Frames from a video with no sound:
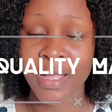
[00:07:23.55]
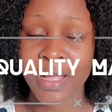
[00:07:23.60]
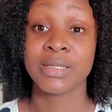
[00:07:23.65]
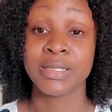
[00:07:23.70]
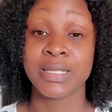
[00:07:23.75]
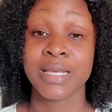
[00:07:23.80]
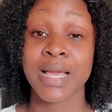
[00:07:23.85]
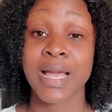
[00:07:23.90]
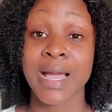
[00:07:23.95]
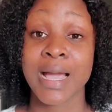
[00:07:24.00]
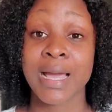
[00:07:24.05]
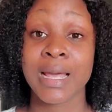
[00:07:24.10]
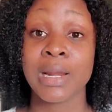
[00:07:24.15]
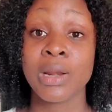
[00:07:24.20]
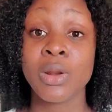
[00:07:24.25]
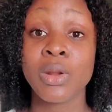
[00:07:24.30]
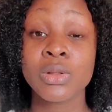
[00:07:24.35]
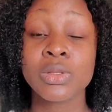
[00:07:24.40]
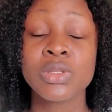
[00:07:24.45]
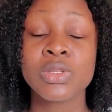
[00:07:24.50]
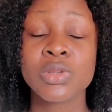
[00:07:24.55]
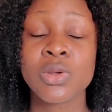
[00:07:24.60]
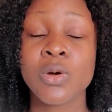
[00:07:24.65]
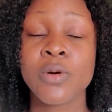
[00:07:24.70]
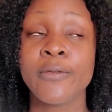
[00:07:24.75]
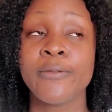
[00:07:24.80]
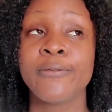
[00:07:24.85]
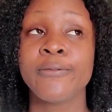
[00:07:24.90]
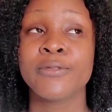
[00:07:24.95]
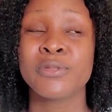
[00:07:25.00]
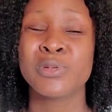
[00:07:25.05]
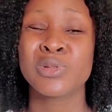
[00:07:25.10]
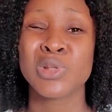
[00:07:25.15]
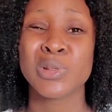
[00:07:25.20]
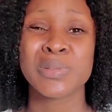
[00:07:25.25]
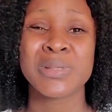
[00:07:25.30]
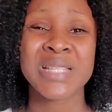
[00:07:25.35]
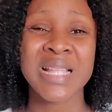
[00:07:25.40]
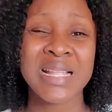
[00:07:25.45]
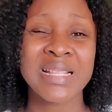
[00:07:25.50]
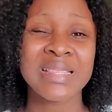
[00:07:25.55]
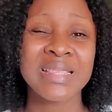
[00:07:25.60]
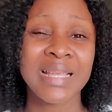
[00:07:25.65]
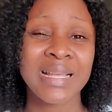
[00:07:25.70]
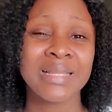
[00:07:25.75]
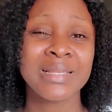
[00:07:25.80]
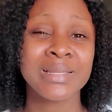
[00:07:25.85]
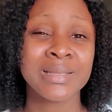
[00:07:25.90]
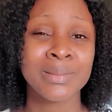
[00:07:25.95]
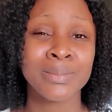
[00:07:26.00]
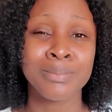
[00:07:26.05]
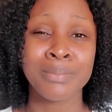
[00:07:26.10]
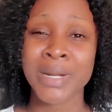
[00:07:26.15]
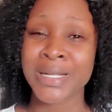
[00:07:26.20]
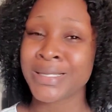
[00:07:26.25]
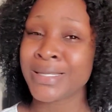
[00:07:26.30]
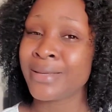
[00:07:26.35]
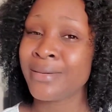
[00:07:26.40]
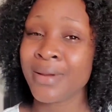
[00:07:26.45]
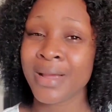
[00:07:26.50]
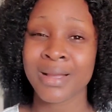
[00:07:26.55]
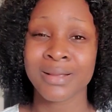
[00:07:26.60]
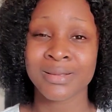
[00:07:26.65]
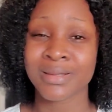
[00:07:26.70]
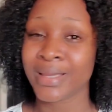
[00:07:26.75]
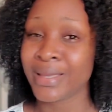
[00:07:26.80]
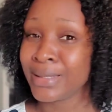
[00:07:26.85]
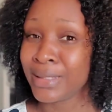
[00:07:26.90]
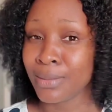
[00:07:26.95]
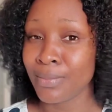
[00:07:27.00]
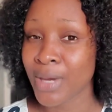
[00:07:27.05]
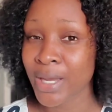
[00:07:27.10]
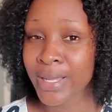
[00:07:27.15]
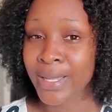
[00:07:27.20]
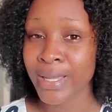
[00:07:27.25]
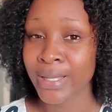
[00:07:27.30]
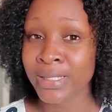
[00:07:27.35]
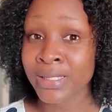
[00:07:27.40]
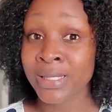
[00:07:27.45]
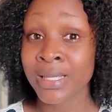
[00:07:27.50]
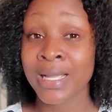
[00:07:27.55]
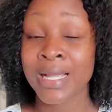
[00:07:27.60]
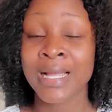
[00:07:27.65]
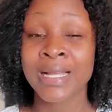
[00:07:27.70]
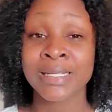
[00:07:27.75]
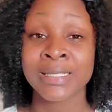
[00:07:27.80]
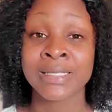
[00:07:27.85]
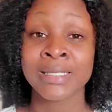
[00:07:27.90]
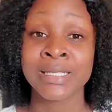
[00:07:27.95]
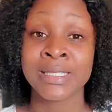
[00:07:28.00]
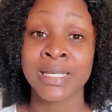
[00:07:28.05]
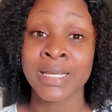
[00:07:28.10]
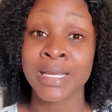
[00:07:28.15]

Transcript: There are lots of substandard materials in the market, and